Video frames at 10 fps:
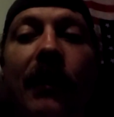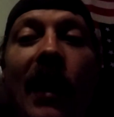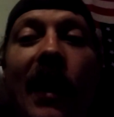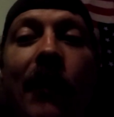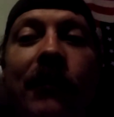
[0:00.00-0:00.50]

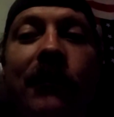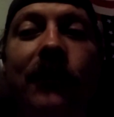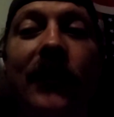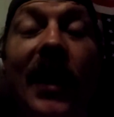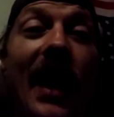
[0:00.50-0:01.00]
Then
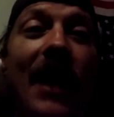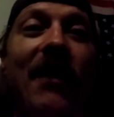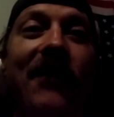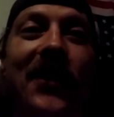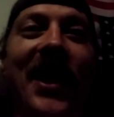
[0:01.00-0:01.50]
I had
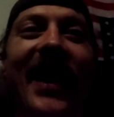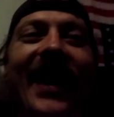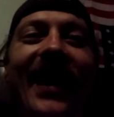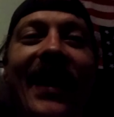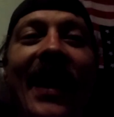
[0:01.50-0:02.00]
my first
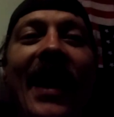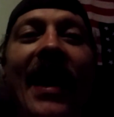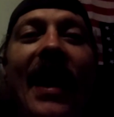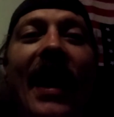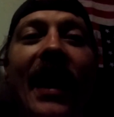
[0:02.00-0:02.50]
kid,
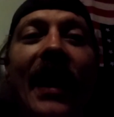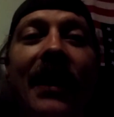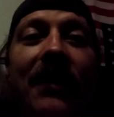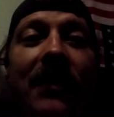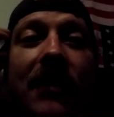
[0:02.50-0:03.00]

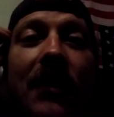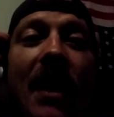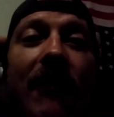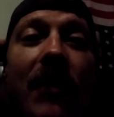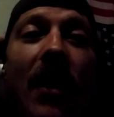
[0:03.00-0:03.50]
and you'd
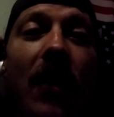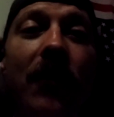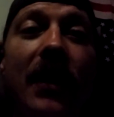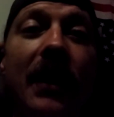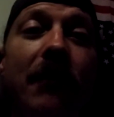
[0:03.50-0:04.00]
never
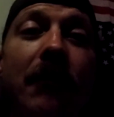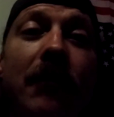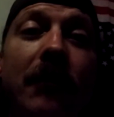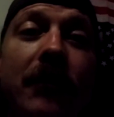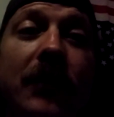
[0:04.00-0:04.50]
know that
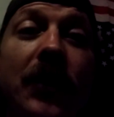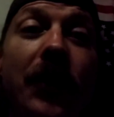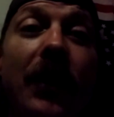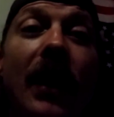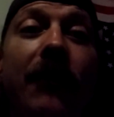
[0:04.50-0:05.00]
you
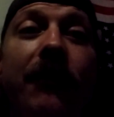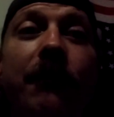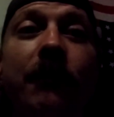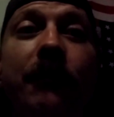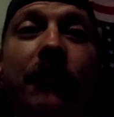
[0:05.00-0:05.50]
could love
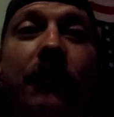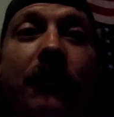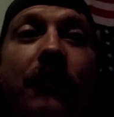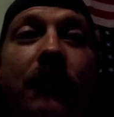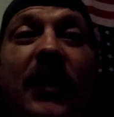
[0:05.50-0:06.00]

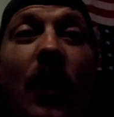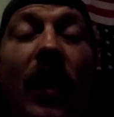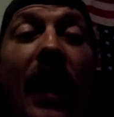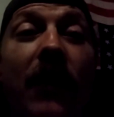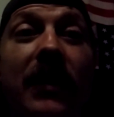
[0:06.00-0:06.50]

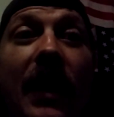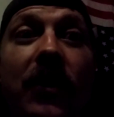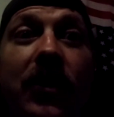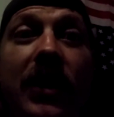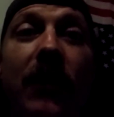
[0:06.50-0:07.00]
someone
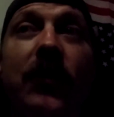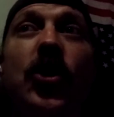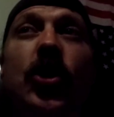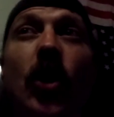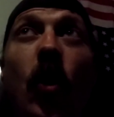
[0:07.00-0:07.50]
outside yourself
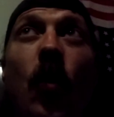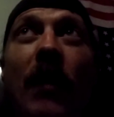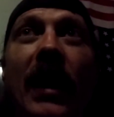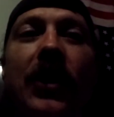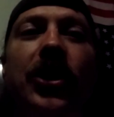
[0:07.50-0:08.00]
so
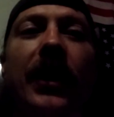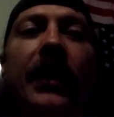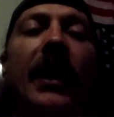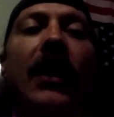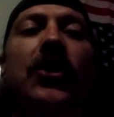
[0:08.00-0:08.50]
much
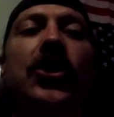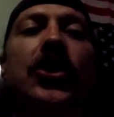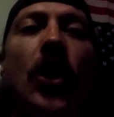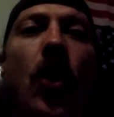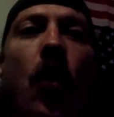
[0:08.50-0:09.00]
and care
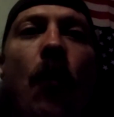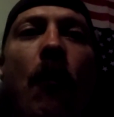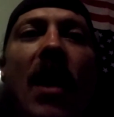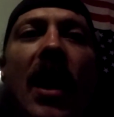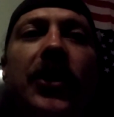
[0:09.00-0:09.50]
so
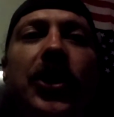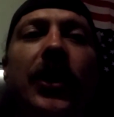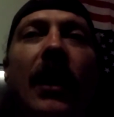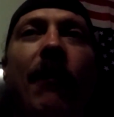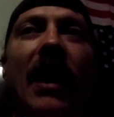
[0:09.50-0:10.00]

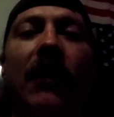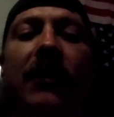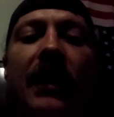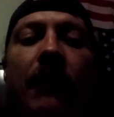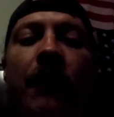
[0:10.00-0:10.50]
much
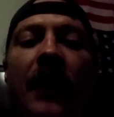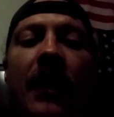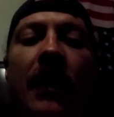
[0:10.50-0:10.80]
about them